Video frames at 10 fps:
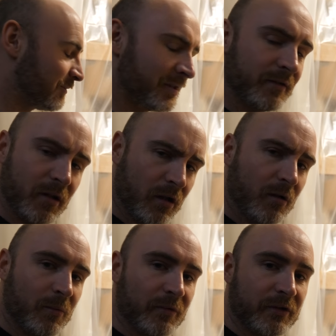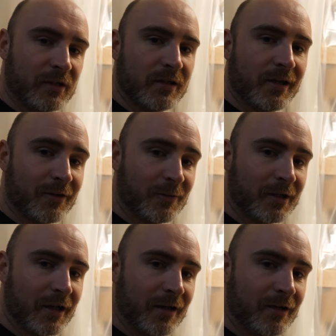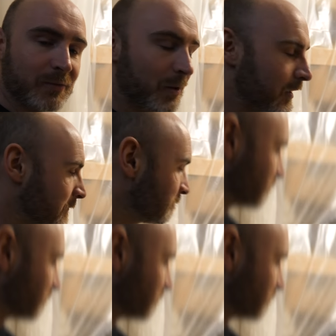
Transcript: but we'll see. I don't want to get in his way.